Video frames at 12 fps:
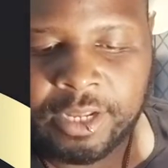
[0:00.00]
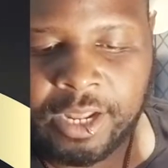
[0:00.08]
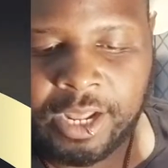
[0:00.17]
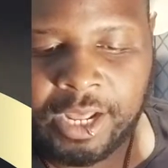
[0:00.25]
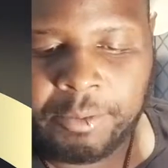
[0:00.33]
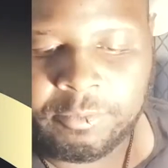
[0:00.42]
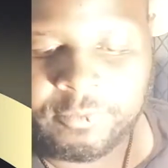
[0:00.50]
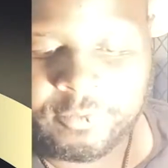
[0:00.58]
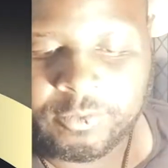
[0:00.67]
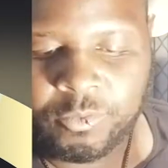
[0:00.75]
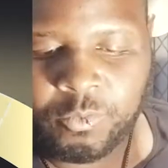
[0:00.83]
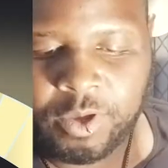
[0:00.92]

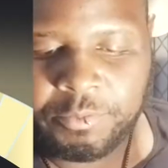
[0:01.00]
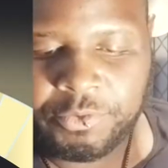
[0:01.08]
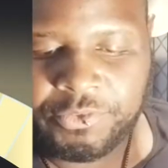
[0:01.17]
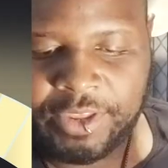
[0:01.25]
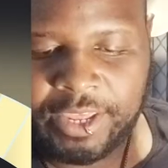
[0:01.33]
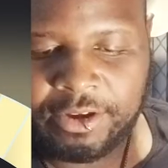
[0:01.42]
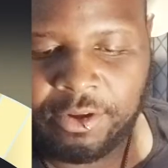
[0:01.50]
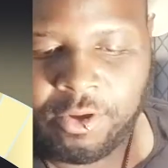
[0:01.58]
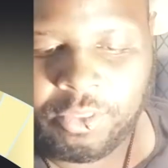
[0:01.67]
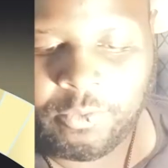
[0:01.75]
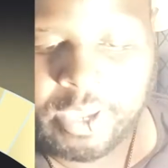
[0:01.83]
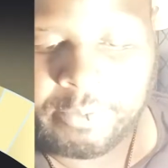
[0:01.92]
1%
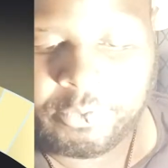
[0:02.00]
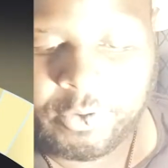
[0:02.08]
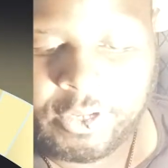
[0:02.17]
all the way up